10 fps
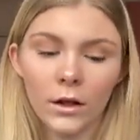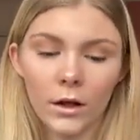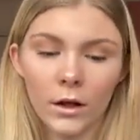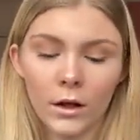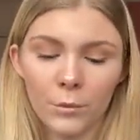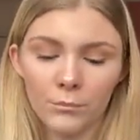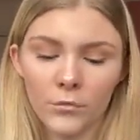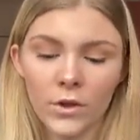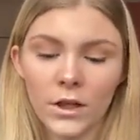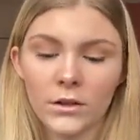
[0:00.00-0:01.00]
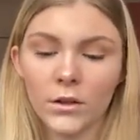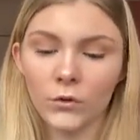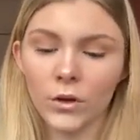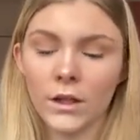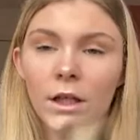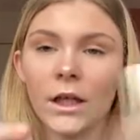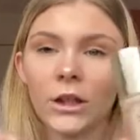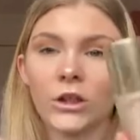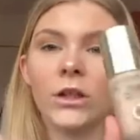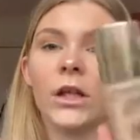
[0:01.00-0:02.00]
Next I've got the
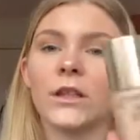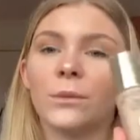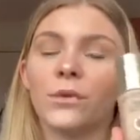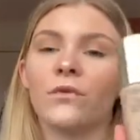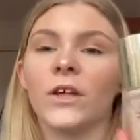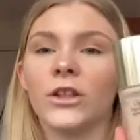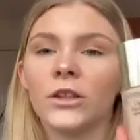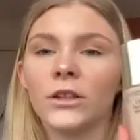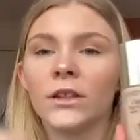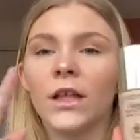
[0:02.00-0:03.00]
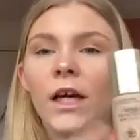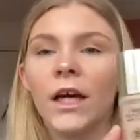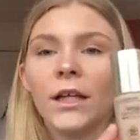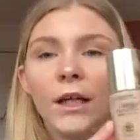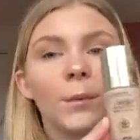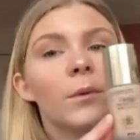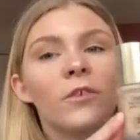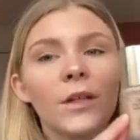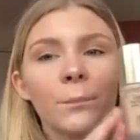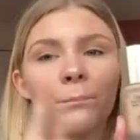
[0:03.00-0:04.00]
Collection Lasting Perfection. Now you're probably
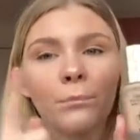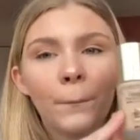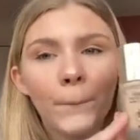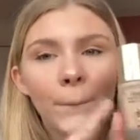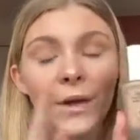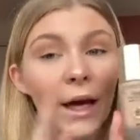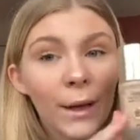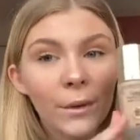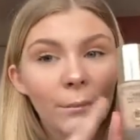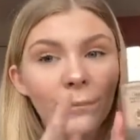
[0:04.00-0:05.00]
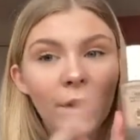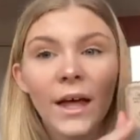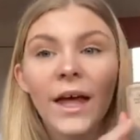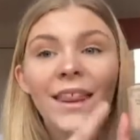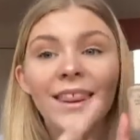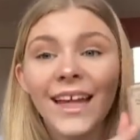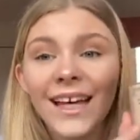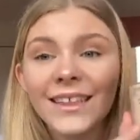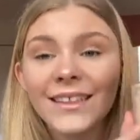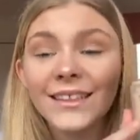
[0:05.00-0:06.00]
thinking, Amy, that
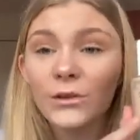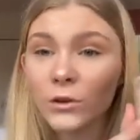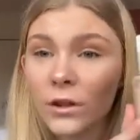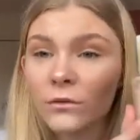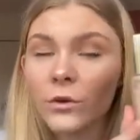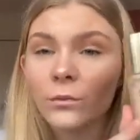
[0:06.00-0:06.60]
is too dark for you.